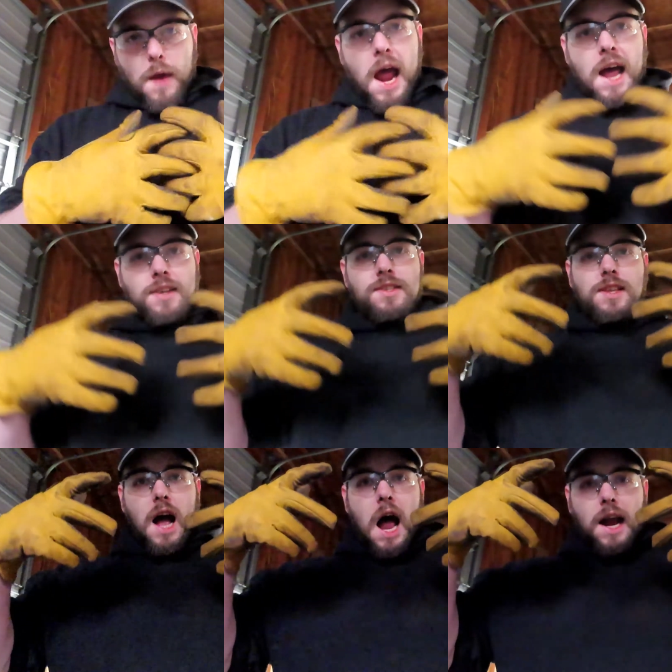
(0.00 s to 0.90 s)
fast,
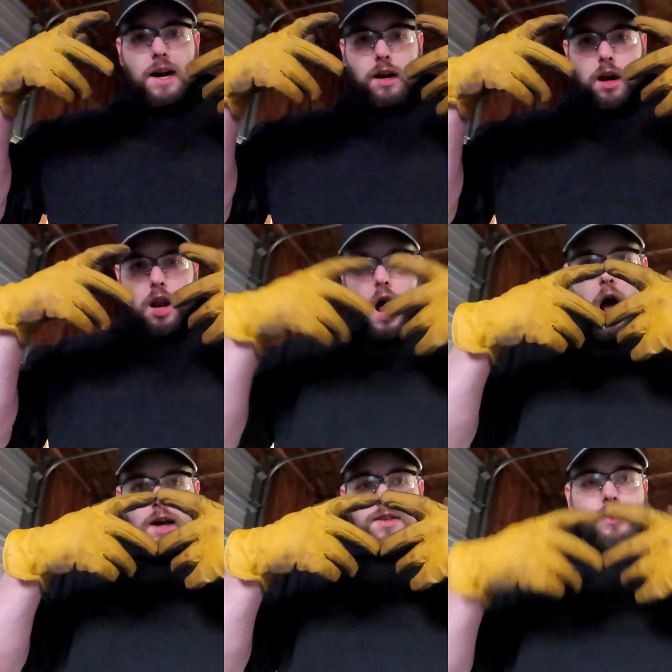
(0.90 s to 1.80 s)
the iron
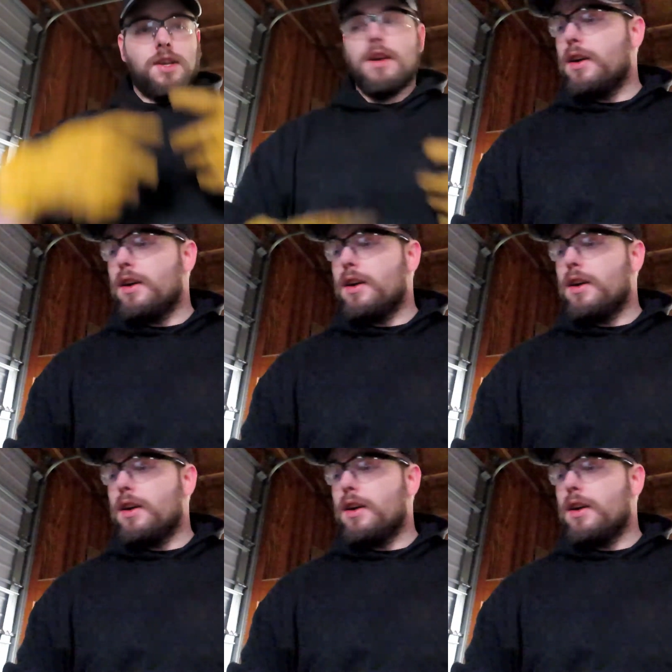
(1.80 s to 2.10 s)
locks.